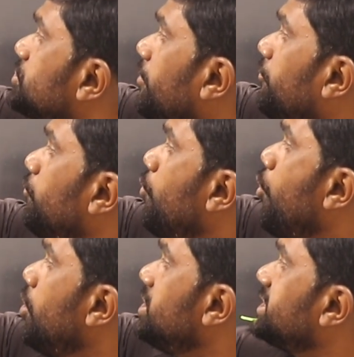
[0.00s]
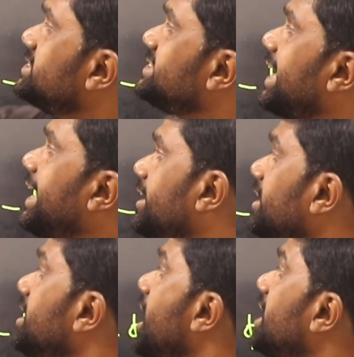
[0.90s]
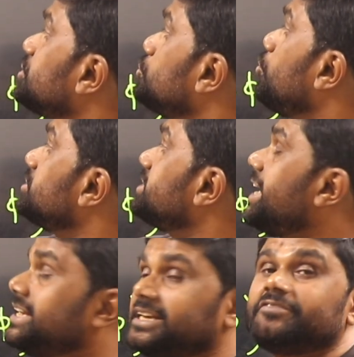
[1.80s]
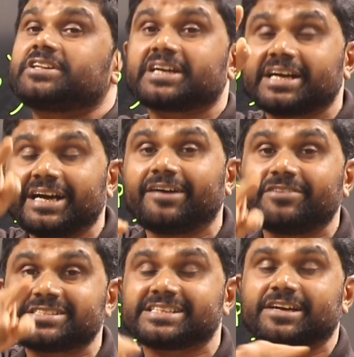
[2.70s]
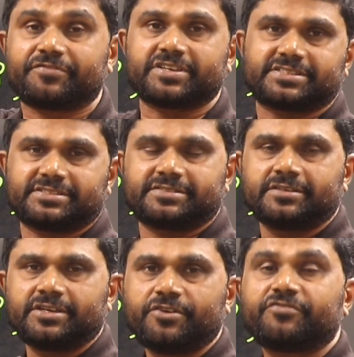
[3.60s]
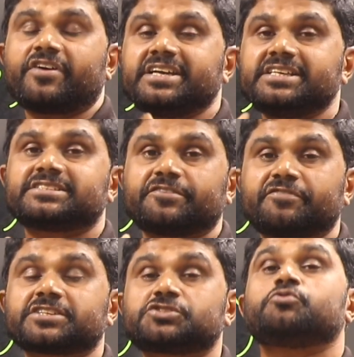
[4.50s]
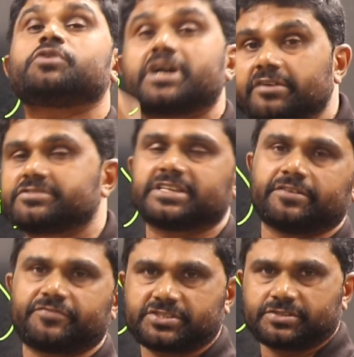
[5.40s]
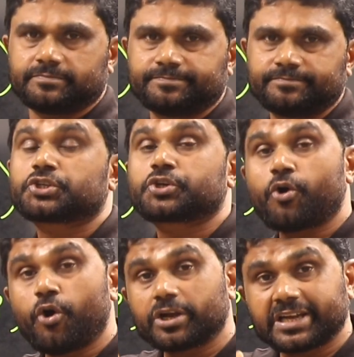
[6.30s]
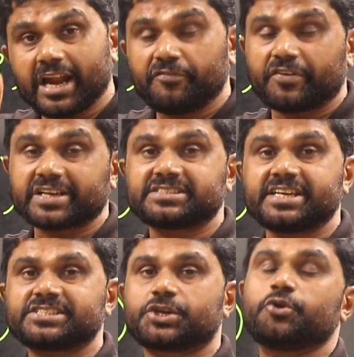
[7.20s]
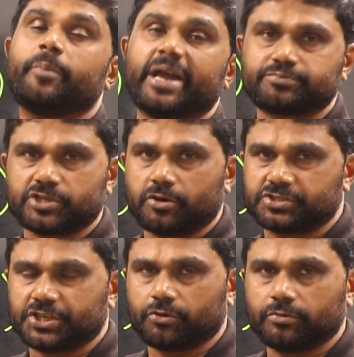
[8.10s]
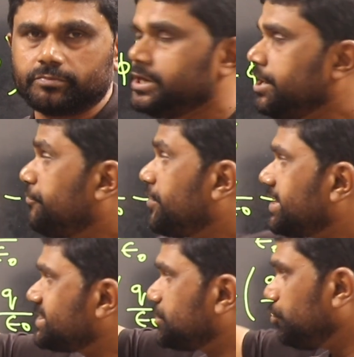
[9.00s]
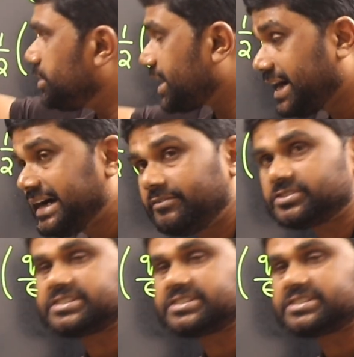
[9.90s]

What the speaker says: of volt second associated with a curved surface, phi is the flux through curved surface. Total flux is q by epsilon 0. Flux through the curved